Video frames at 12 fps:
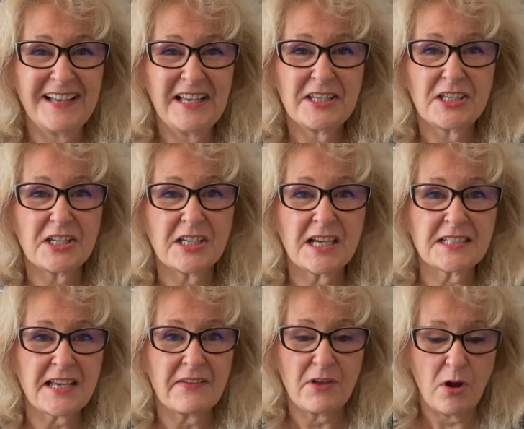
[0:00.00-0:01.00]
You can cut
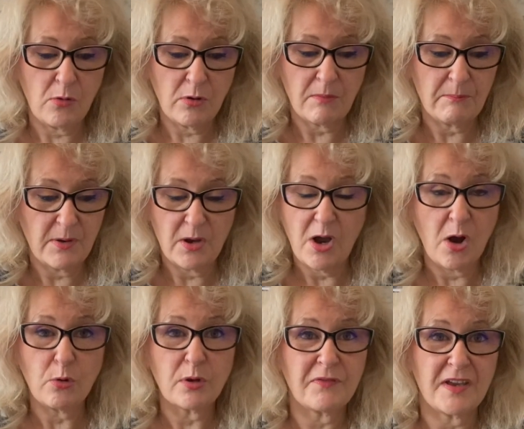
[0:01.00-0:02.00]
out the
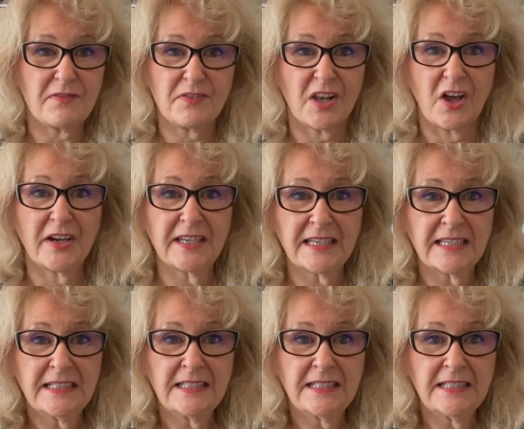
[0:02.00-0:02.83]
whole of it if you like,